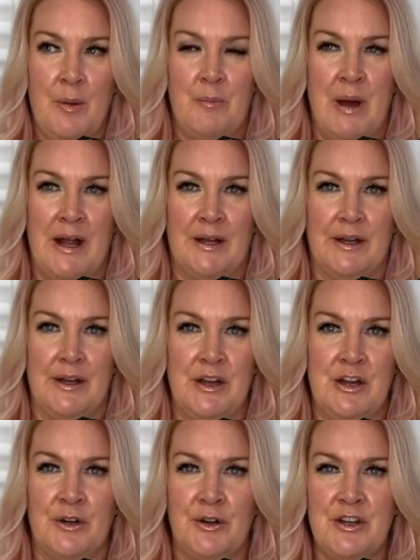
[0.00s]
But
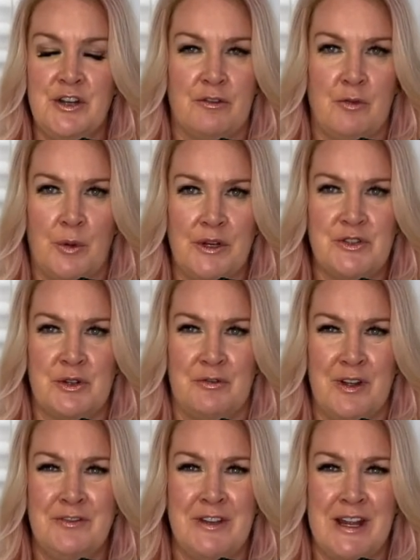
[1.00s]
you're in your 40s or
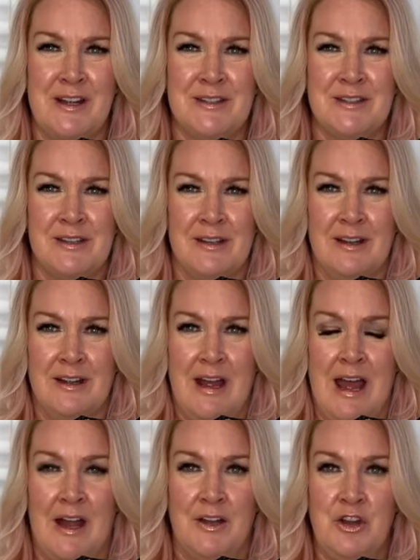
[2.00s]
50s
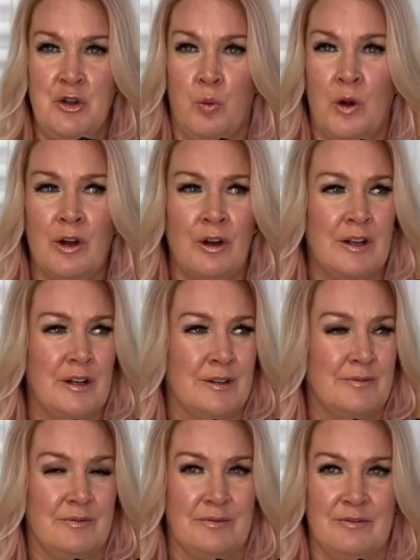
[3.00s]
and you work
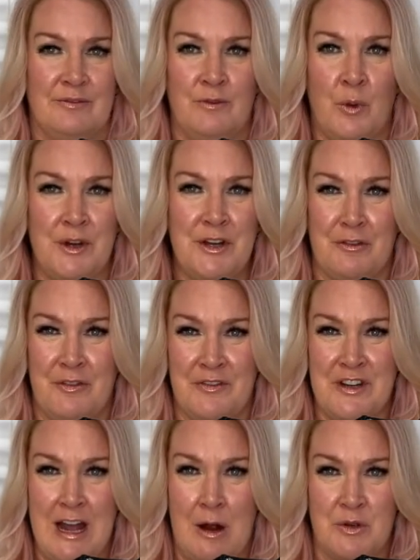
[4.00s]
40 or
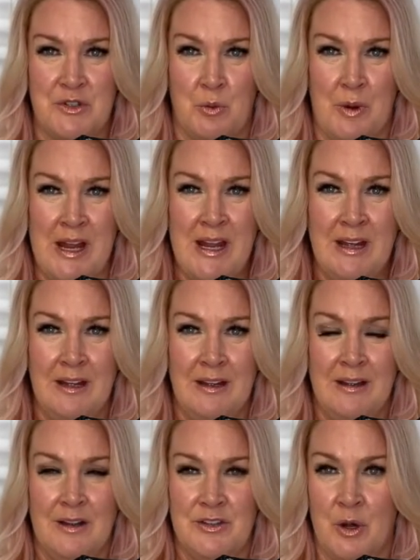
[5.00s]
50 hours a week,
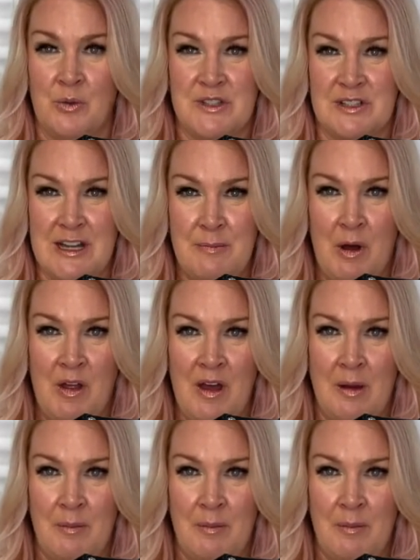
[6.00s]
don't sleep all that